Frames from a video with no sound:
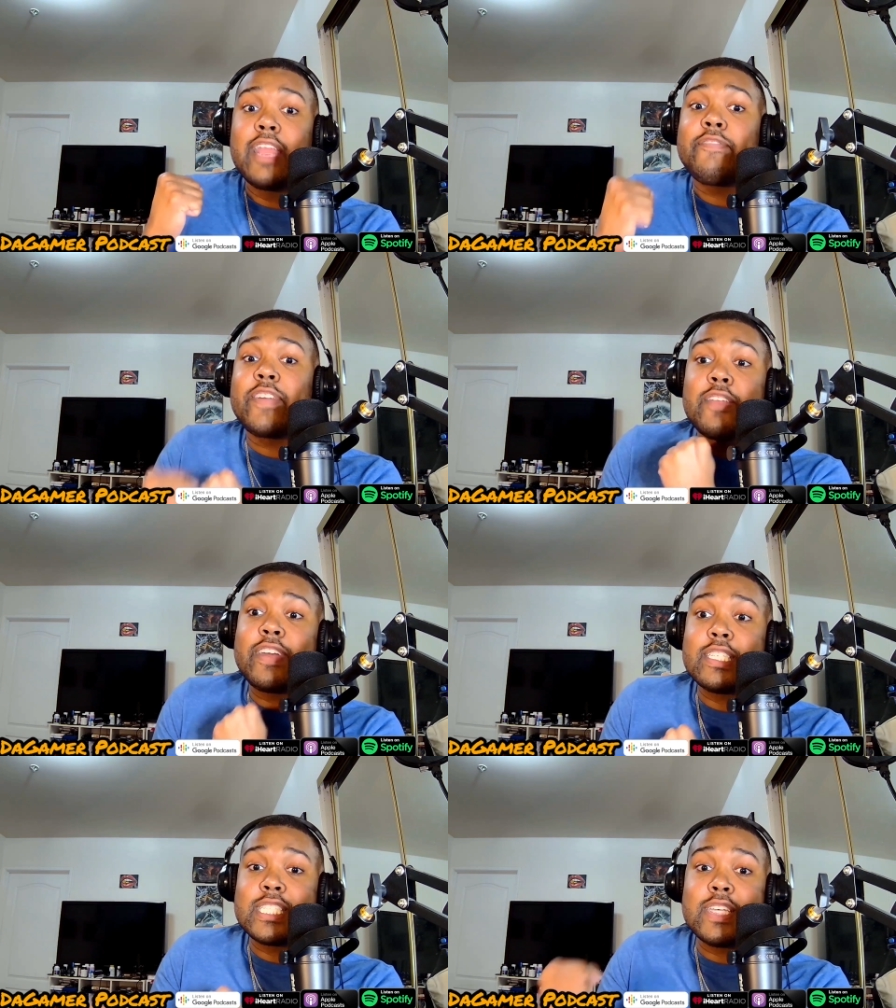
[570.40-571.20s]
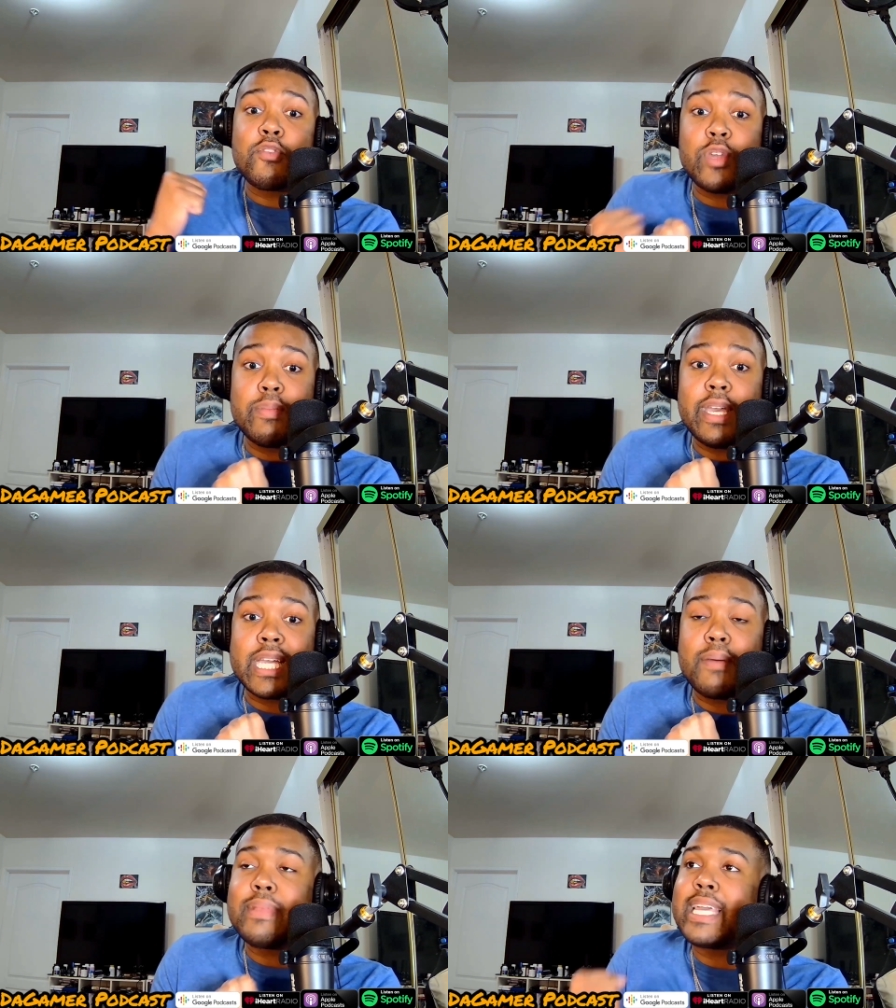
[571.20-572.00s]
and Final Fantasy VII
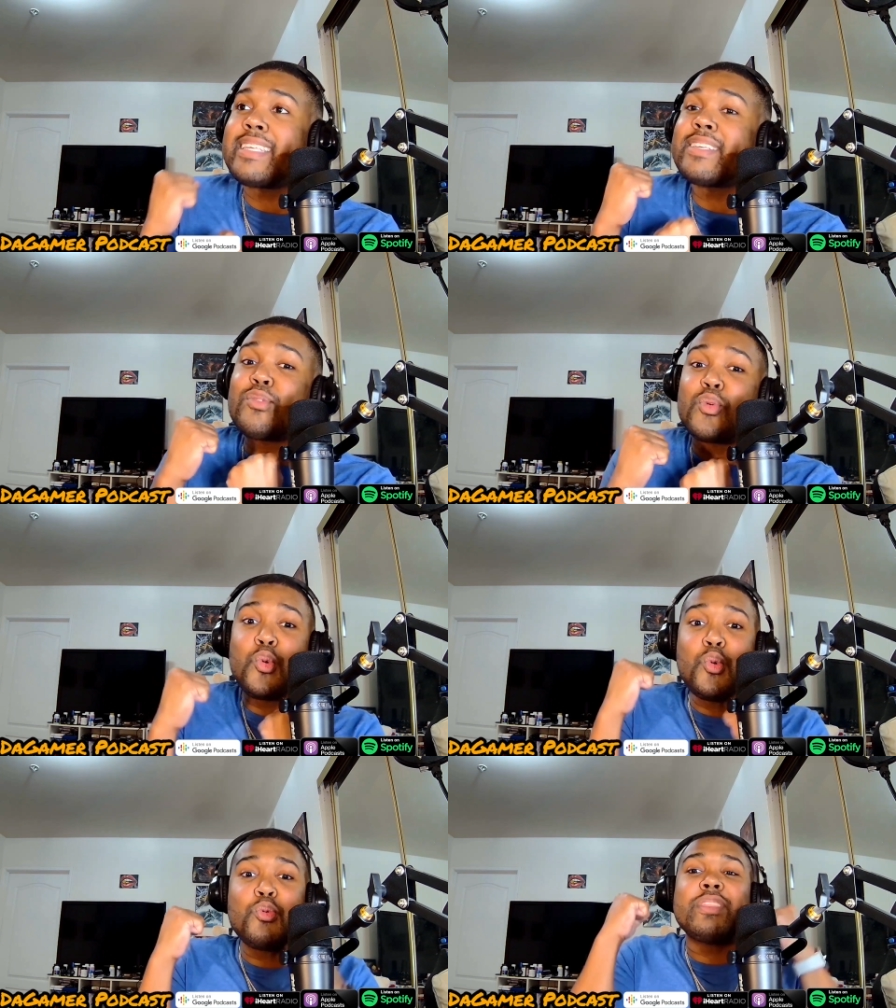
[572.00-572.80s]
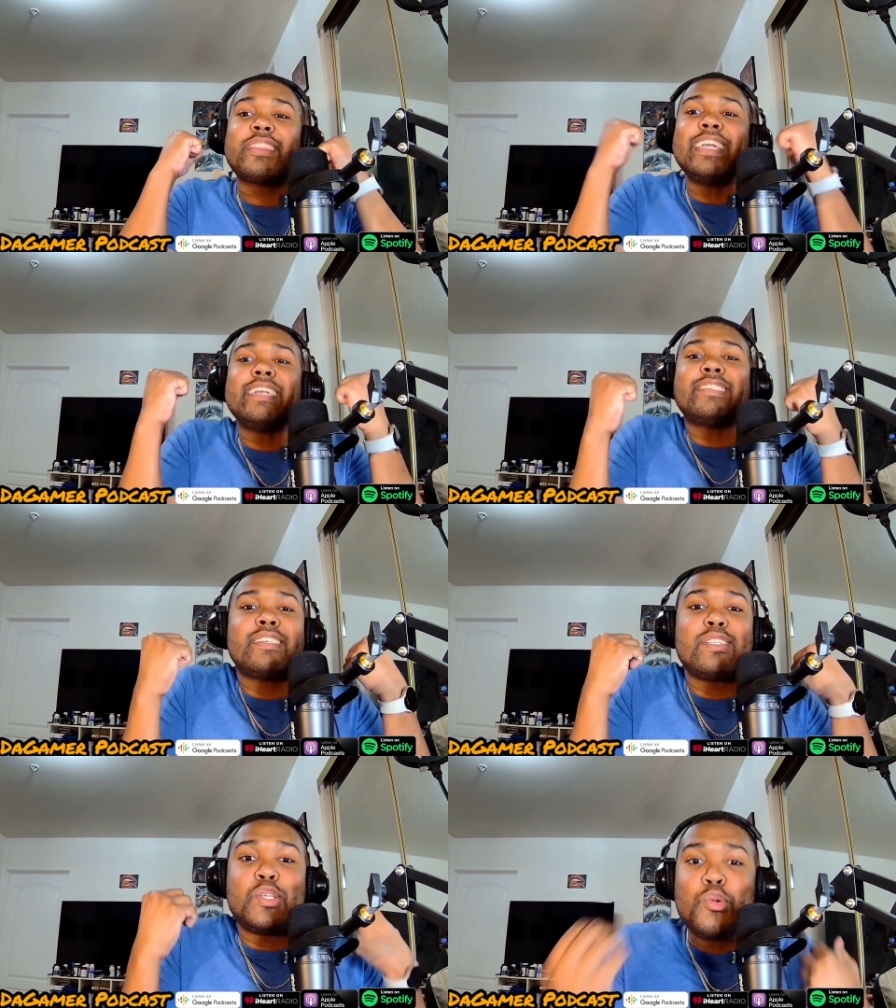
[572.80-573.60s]
Remake. I'm like, who thinks
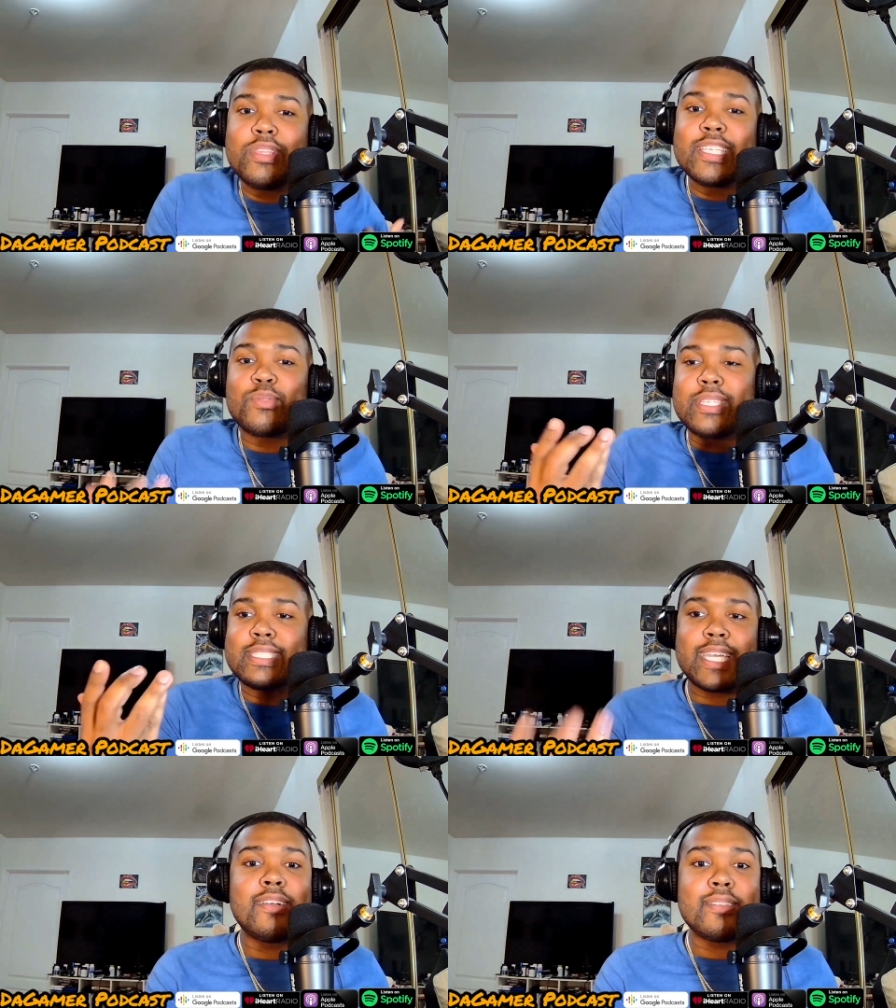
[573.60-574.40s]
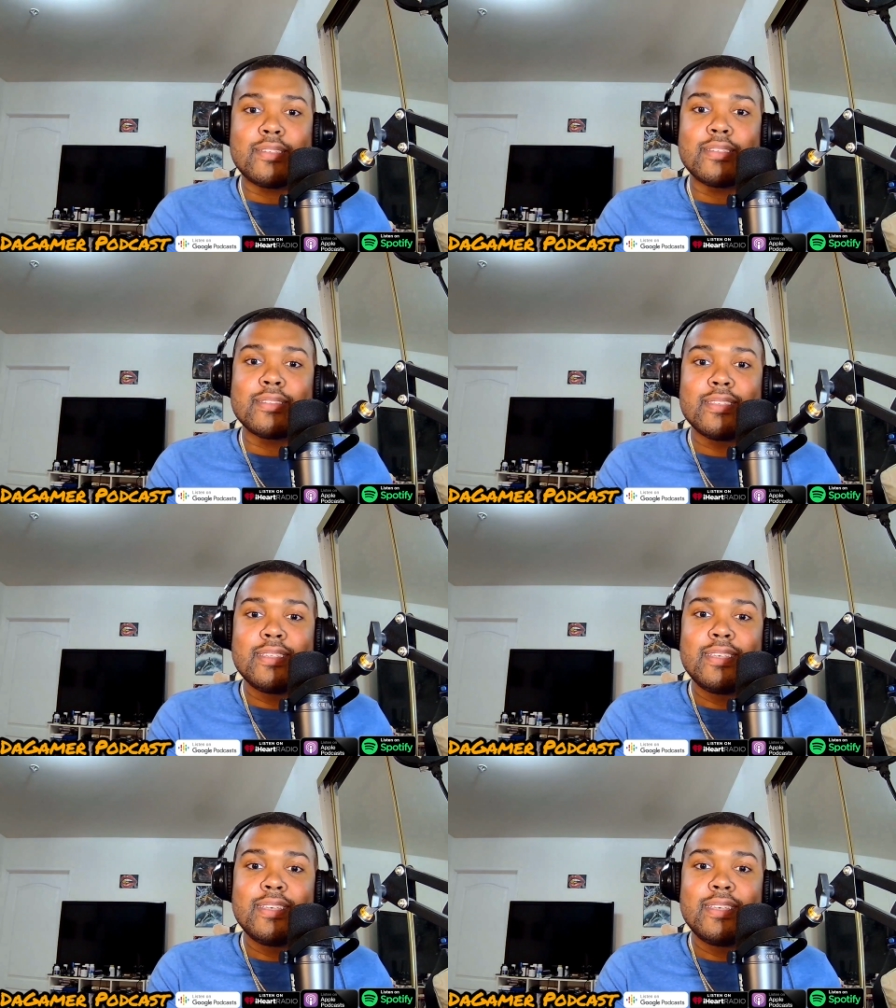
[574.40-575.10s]
to do this with these characters?